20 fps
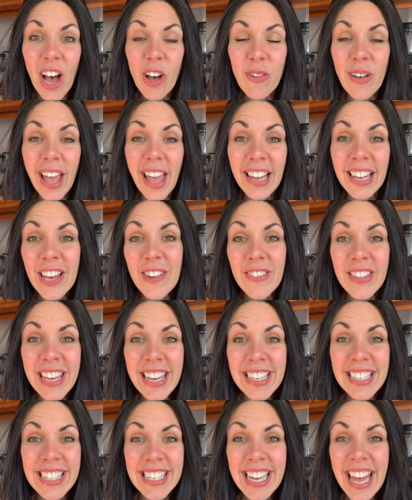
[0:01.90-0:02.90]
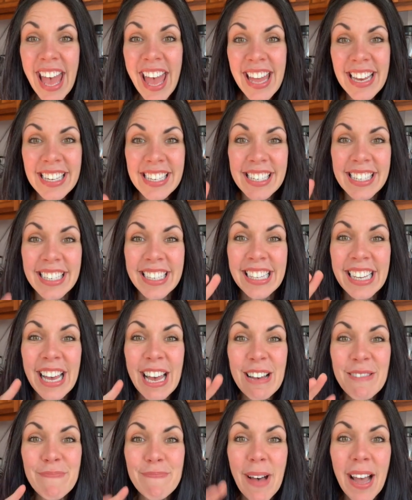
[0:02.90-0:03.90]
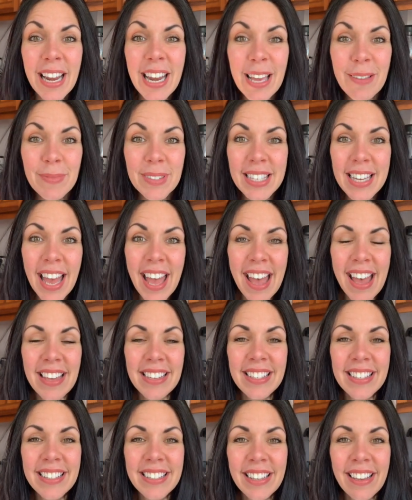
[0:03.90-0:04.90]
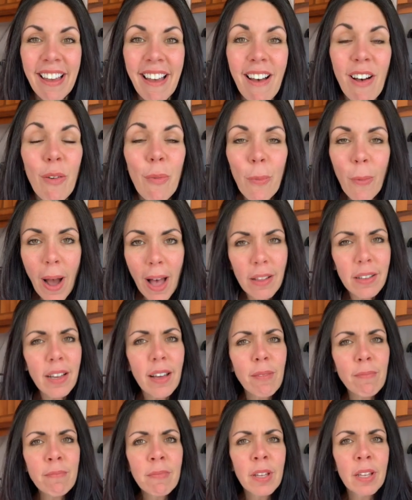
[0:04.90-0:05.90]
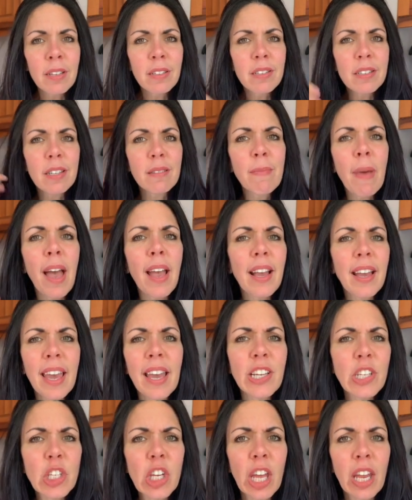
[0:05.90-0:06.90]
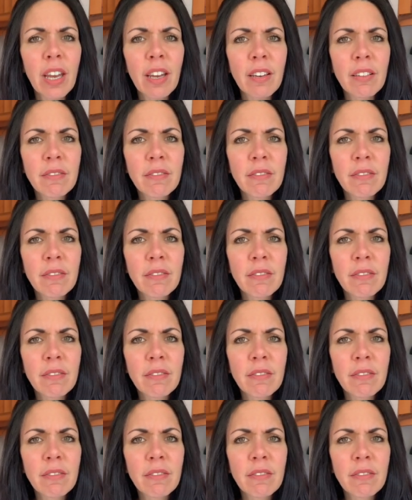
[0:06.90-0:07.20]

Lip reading: Oh, hello the internet. My name's Ness. Welcome to my kitchen.